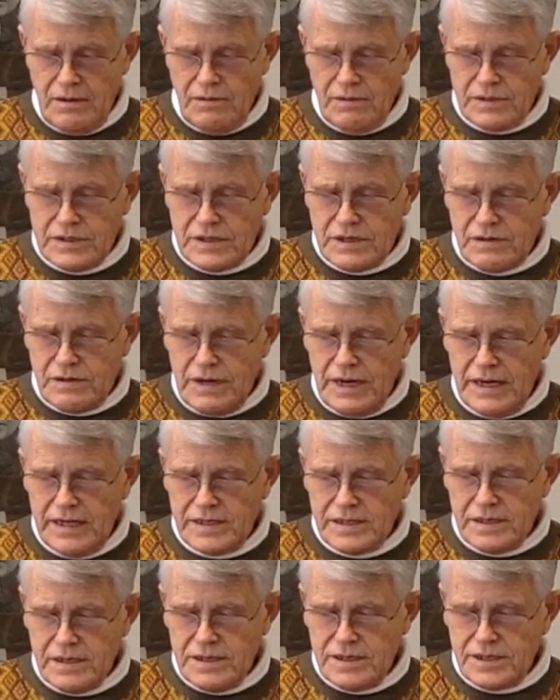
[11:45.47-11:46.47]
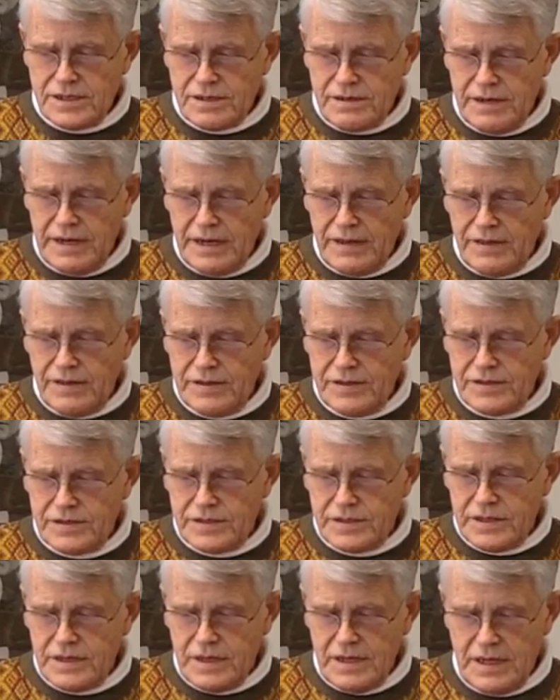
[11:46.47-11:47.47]
which gradually
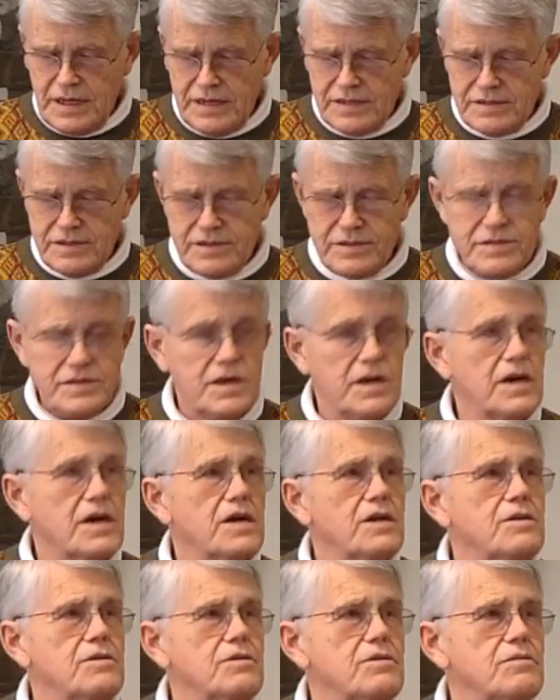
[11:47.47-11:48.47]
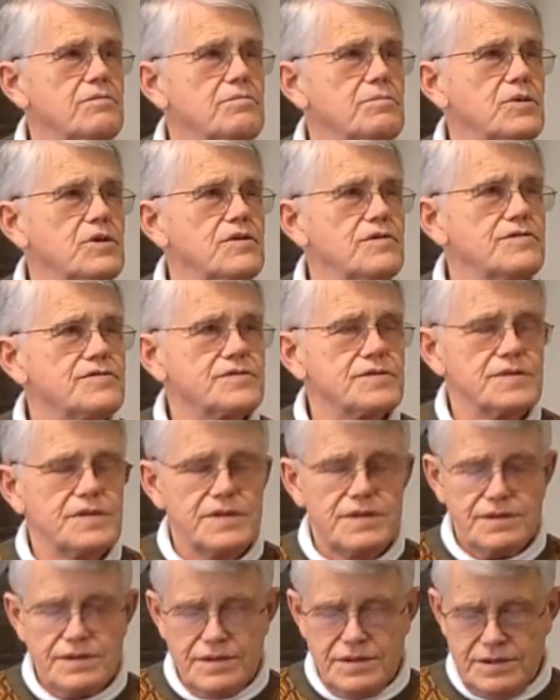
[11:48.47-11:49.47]
strengthens as the sun moves
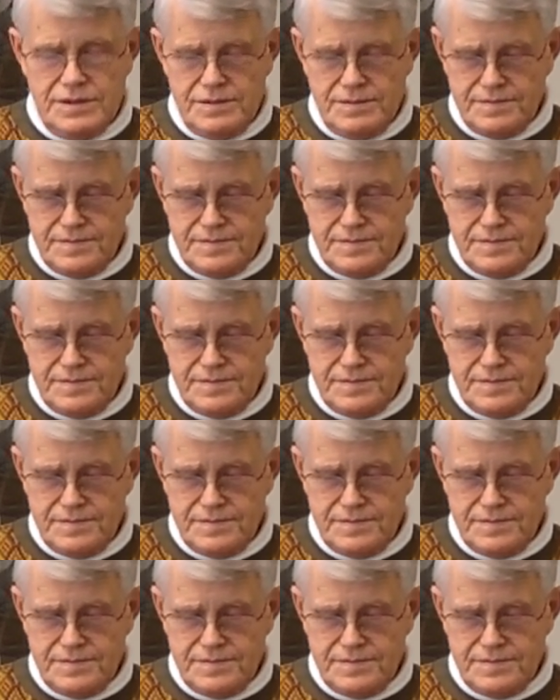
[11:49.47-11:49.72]
nearer.